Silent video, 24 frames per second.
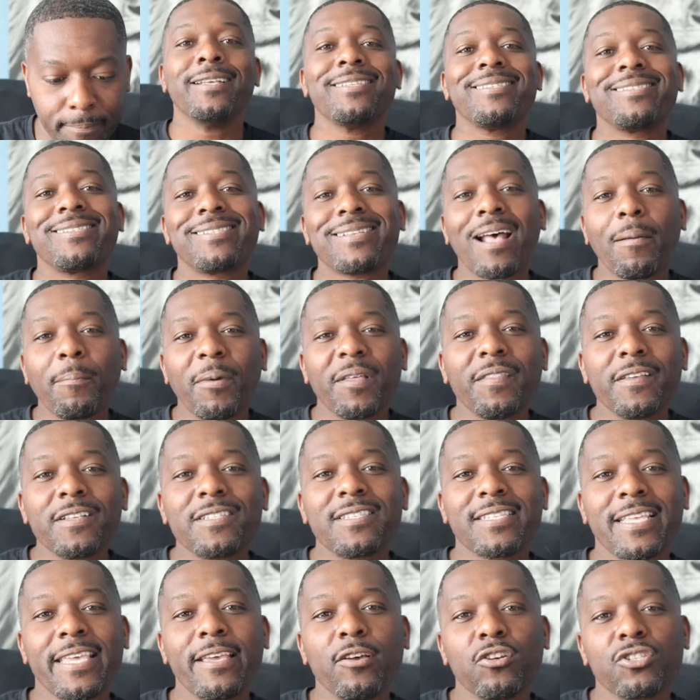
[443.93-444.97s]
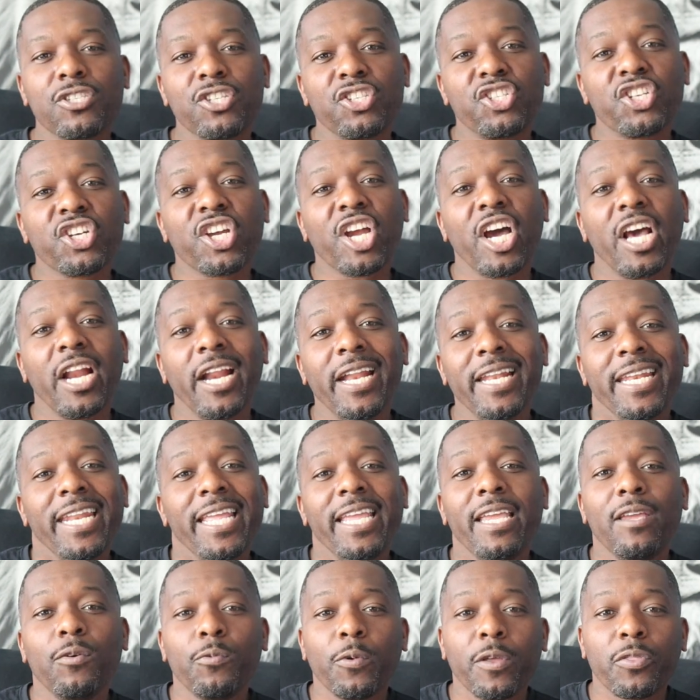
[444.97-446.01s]
Some of the skills that you're gonna
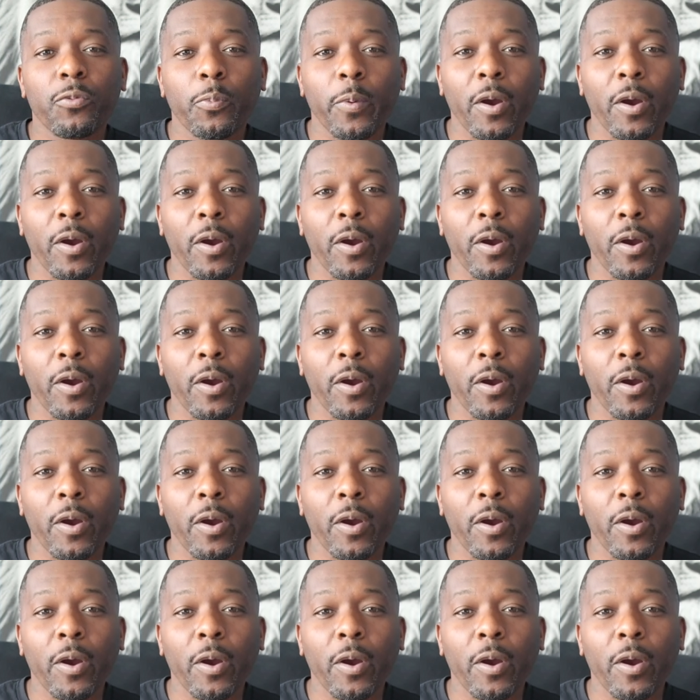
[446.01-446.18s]
need with